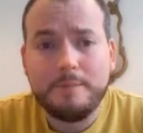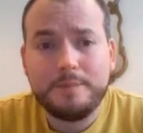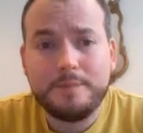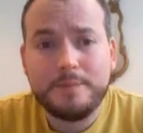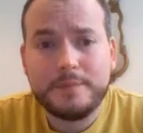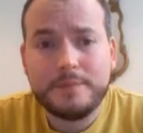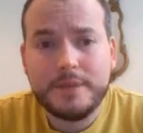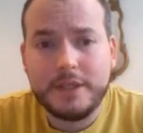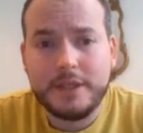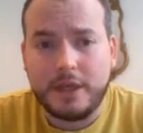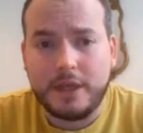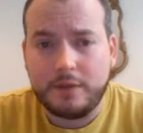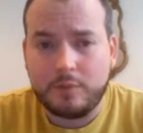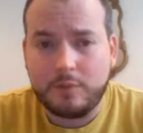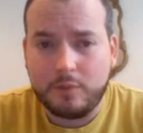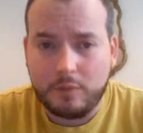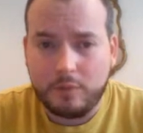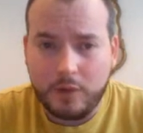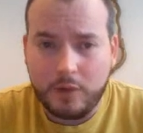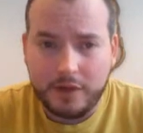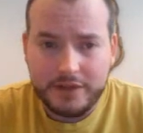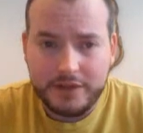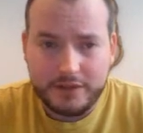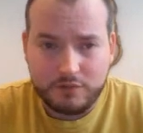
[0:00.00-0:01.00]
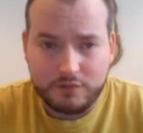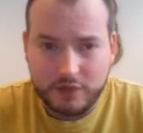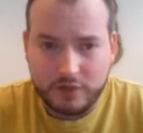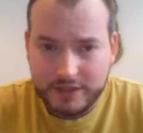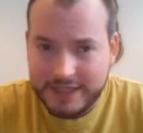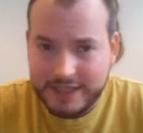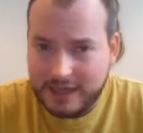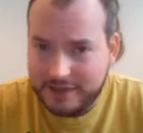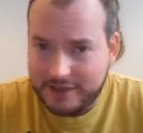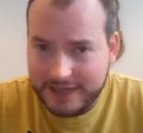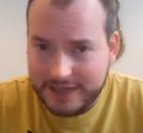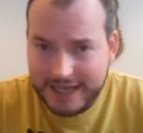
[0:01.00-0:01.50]
You know, while this
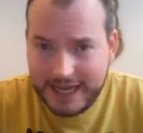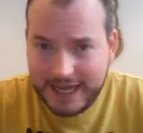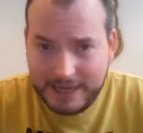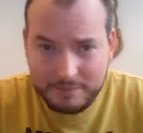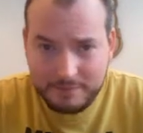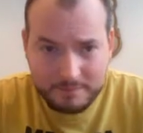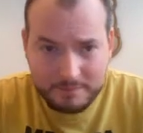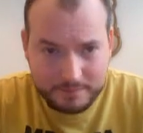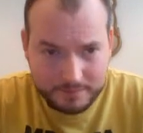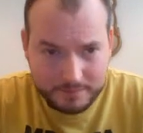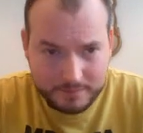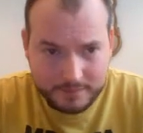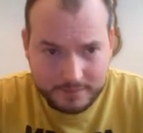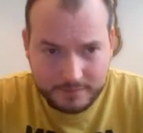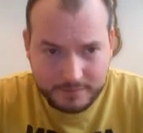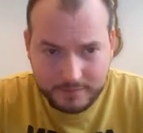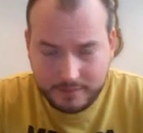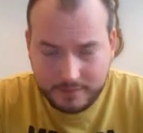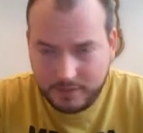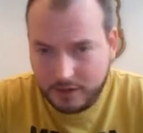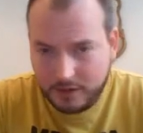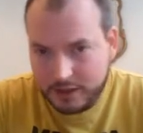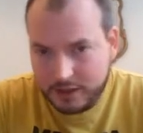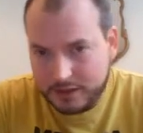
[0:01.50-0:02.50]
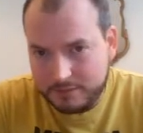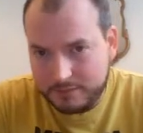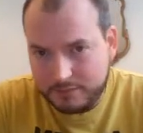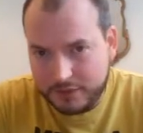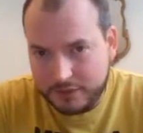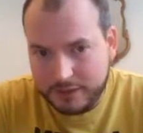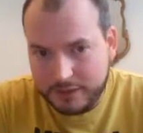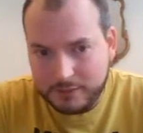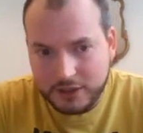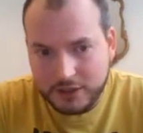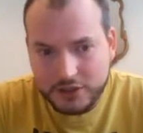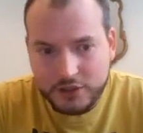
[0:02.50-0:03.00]
rook's out of the game, I can
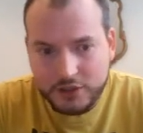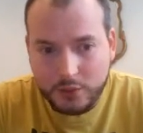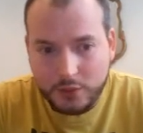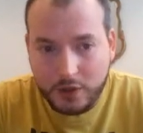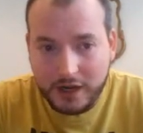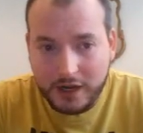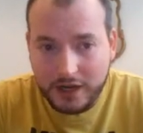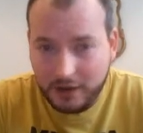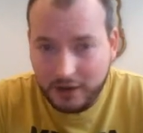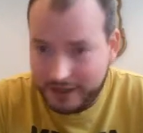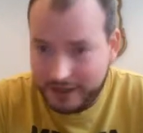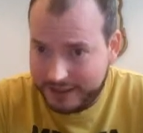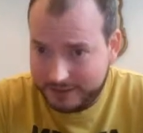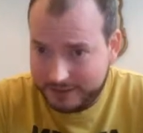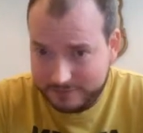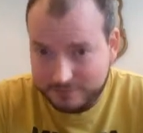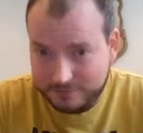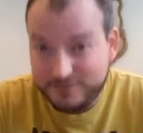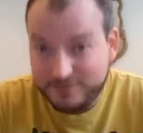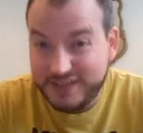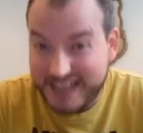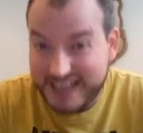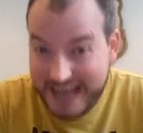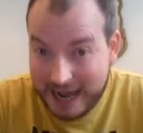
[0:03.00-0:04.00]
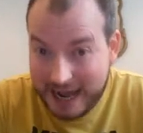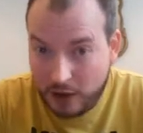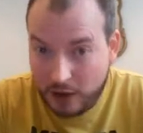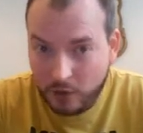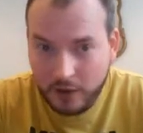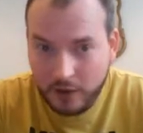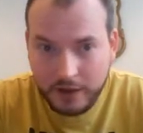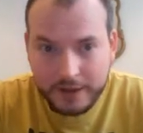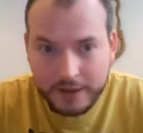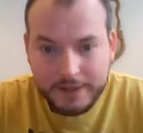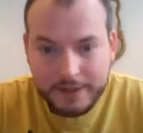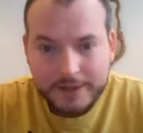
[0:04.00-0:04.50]
pretty much do what I like for
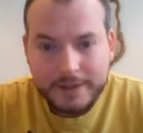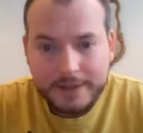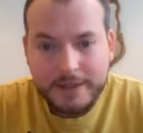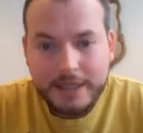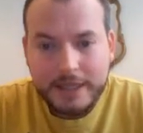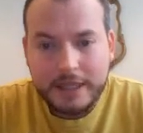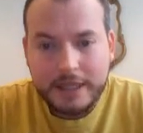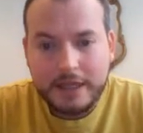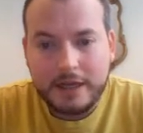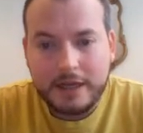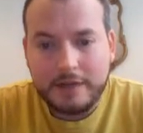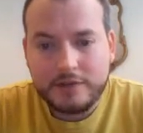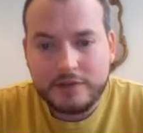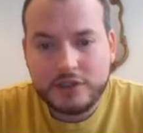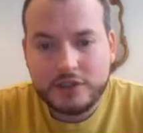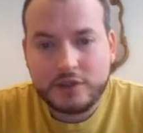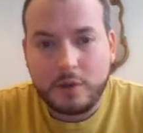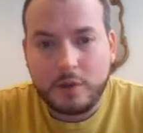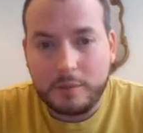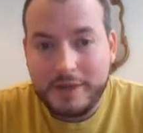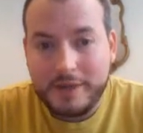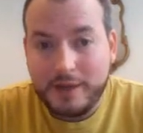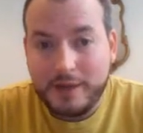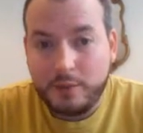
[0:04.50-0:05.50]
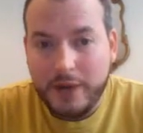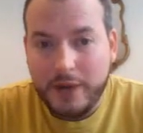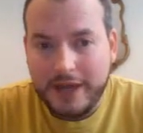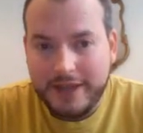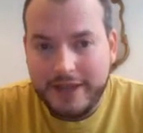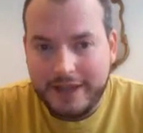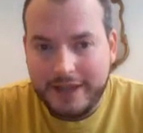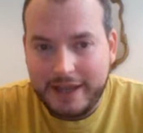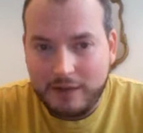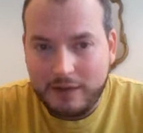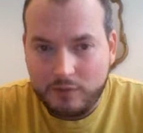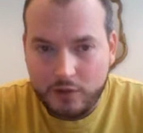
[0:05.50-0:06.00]
now. Just got to be aware
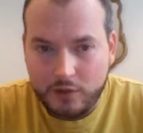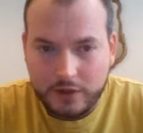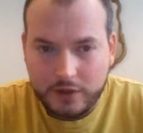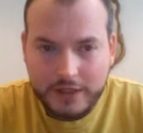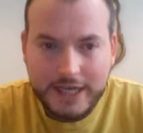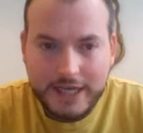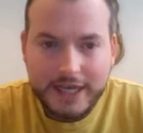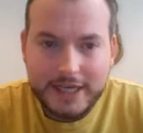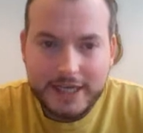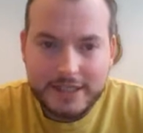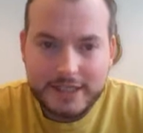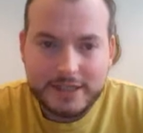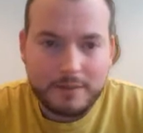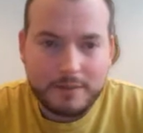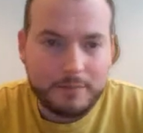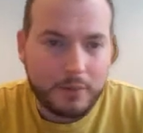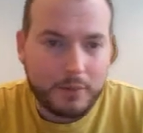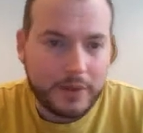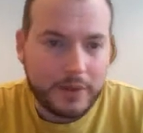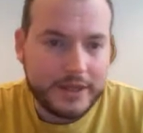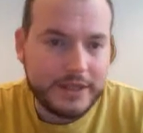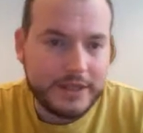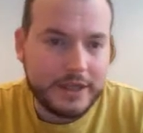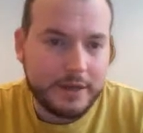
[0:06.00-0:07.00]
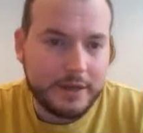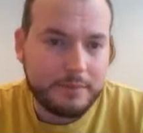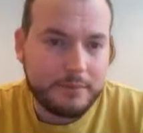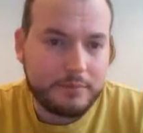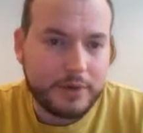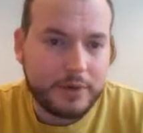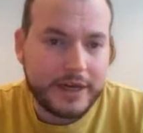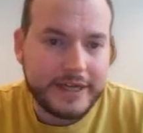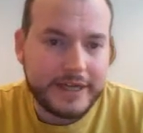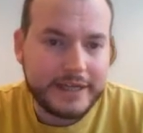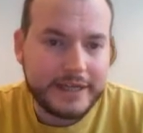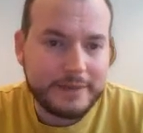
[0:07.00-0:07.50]
that that rook can at some point, you know,
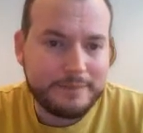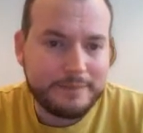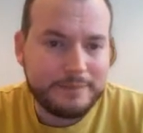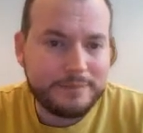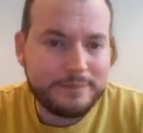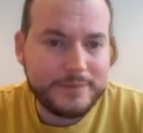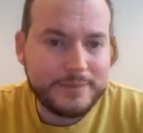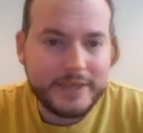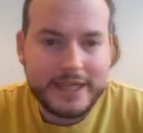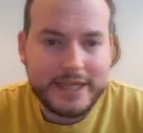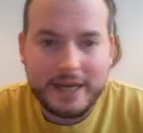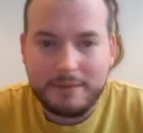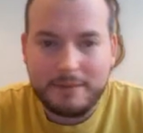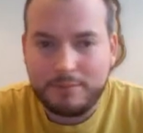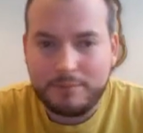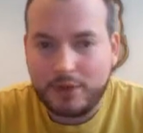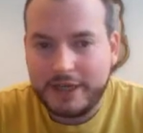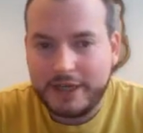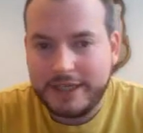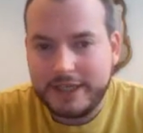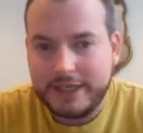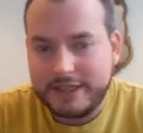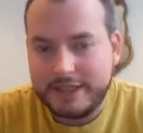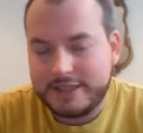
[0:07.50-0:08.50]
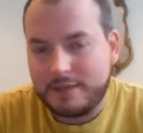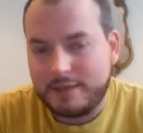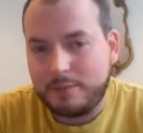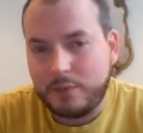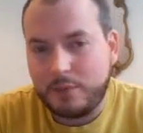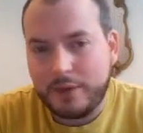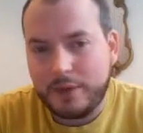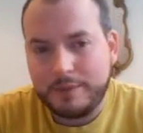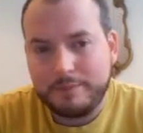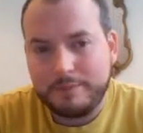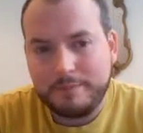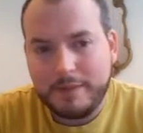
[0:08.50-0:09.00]
break. He can break at some
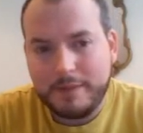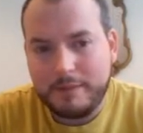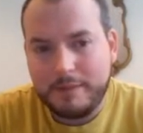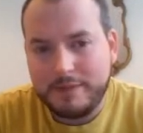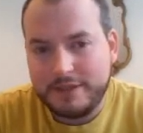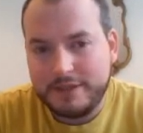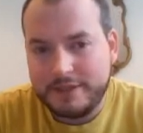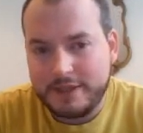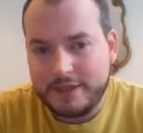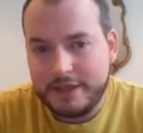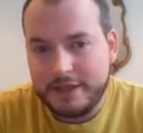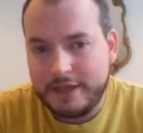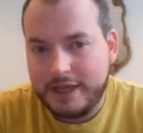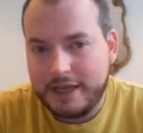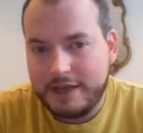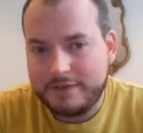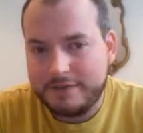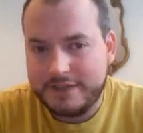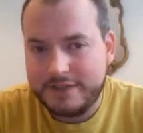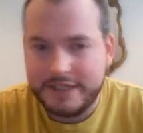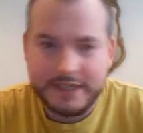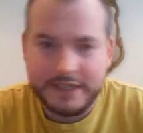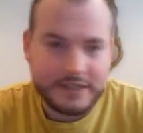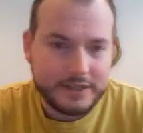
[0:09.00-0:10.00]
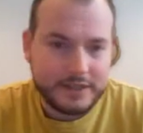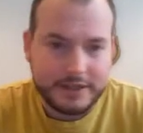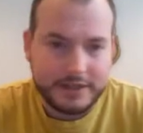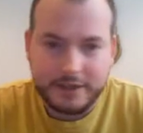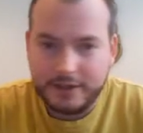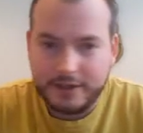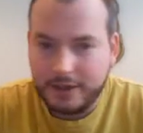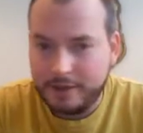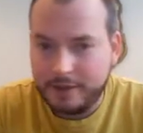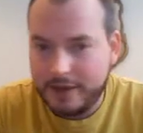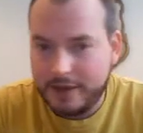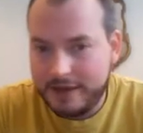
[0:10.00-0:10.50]
point, maybe to f6, I
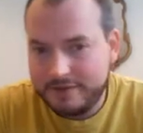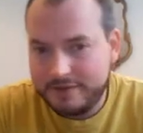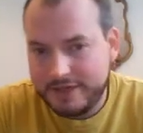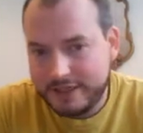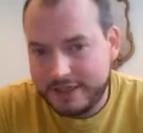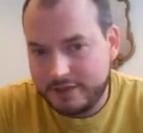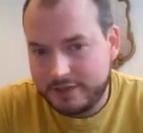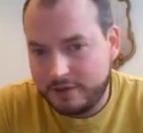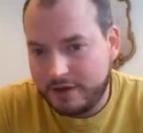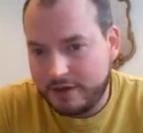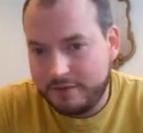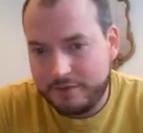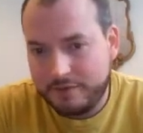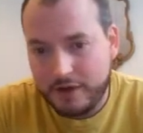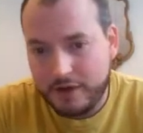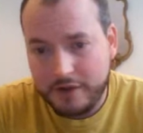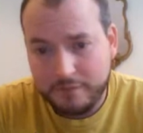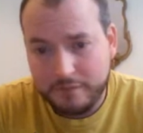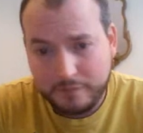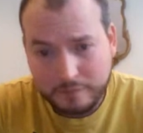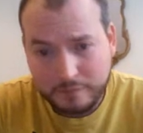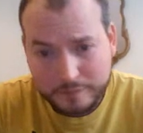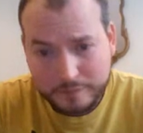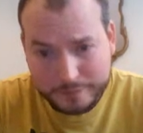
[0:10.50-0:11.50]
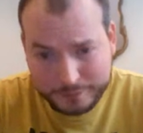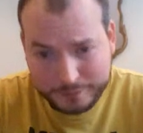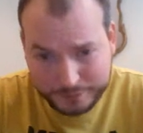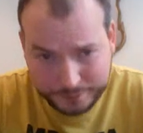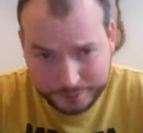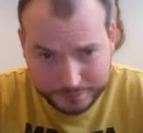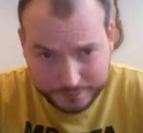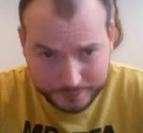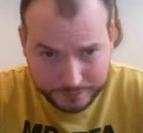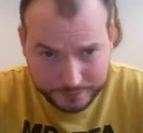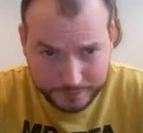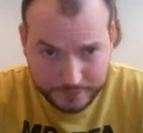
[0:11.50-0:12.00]
don't know, f6 or f5.
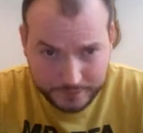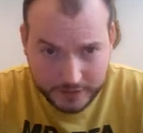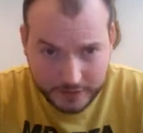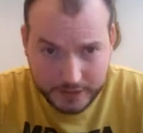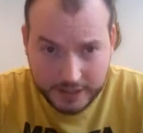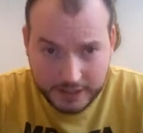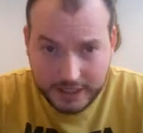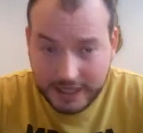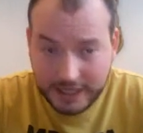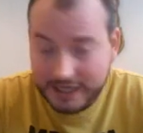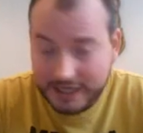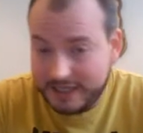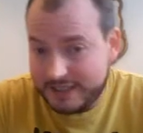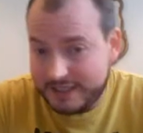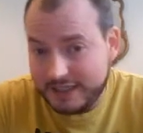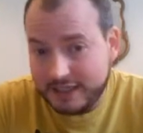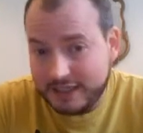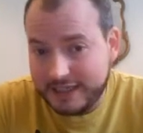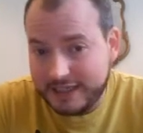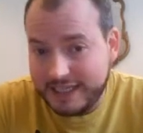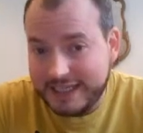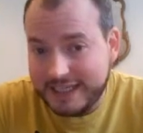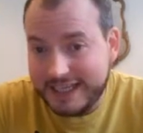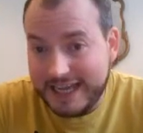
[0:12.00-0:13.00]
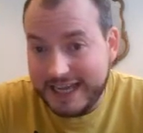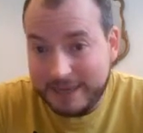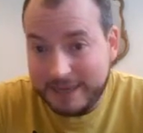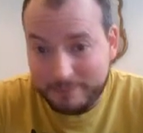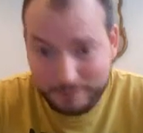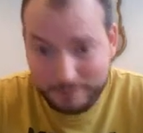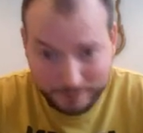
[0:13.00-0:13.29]
And it's suddenly in the game.